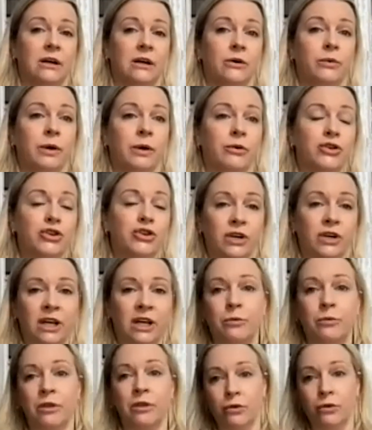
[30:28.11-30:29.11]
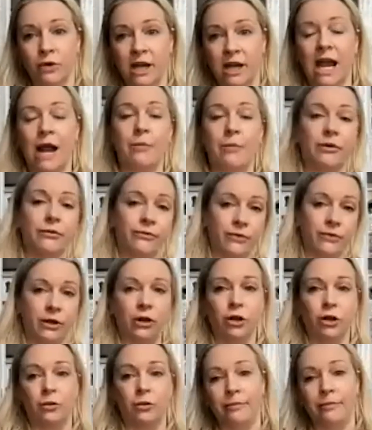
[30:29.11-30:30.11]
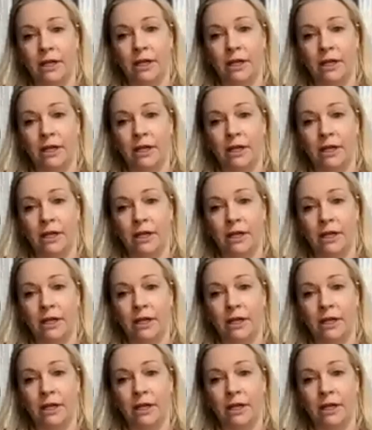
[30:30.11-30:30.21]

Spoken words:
we were shooting it with 3-camera film